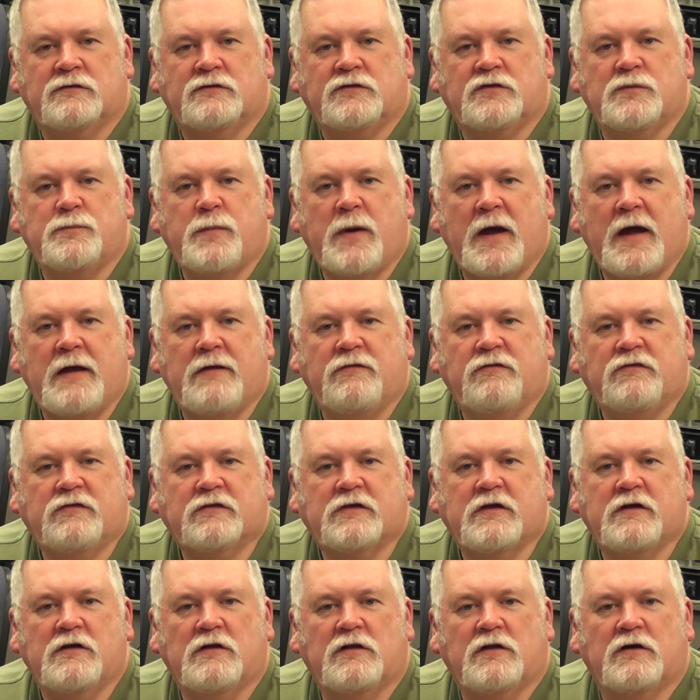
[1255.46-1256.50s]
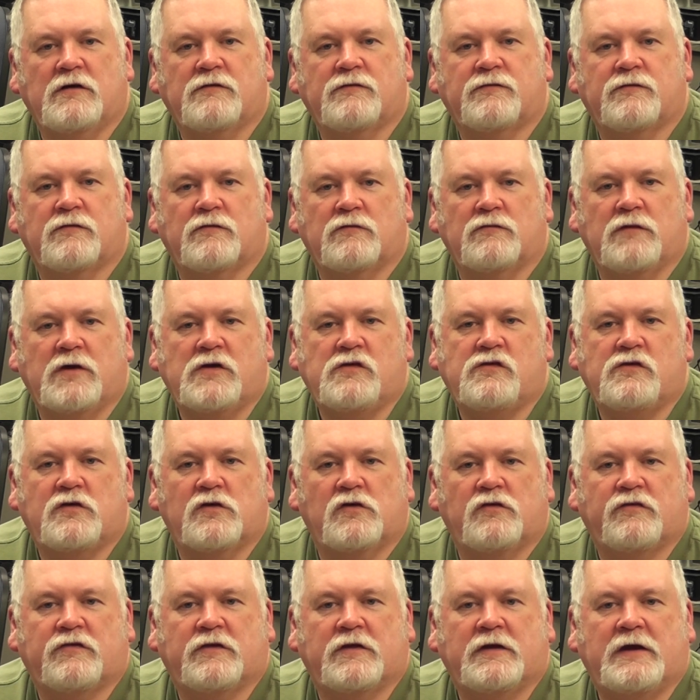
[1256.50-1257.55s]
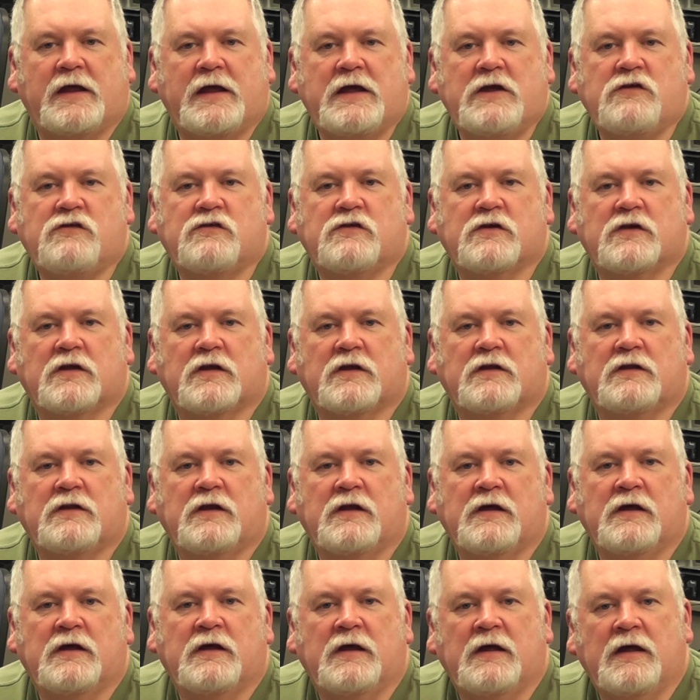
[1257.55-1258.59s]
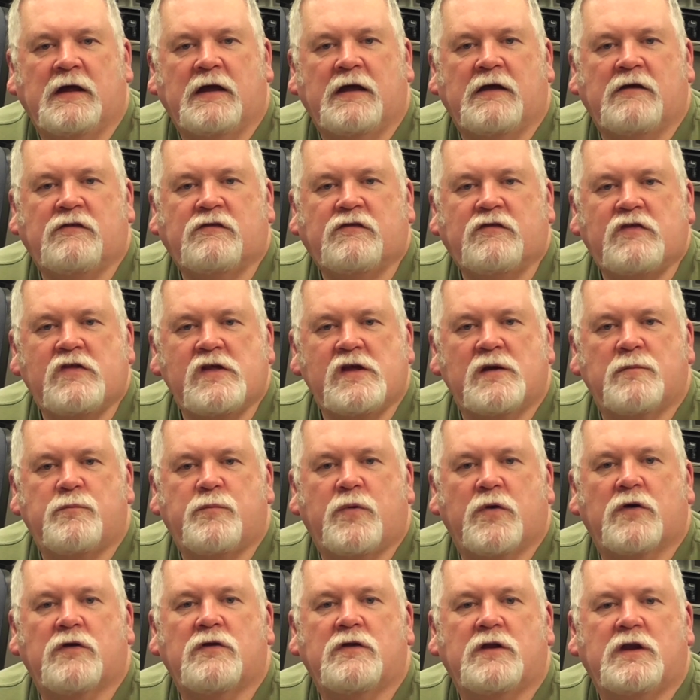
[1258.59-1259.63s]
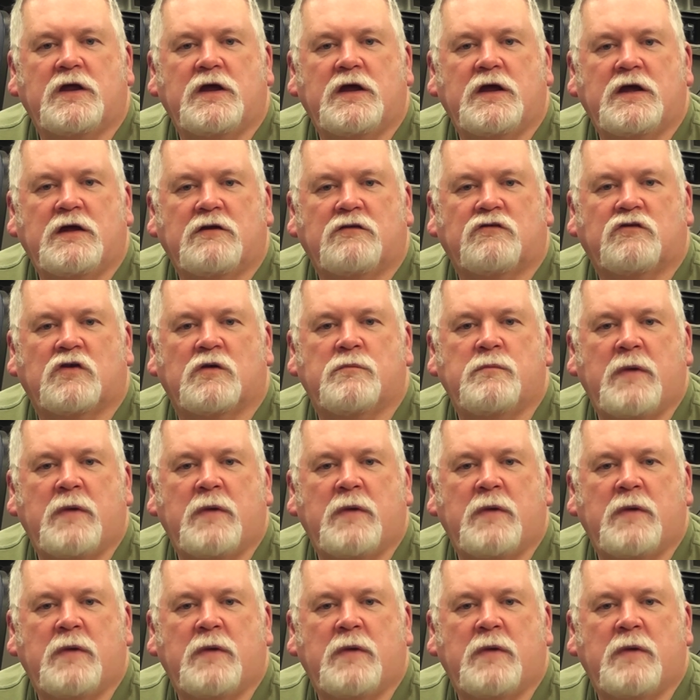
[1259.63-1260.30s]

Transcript: Dupin's skill of ratiocination is the ability to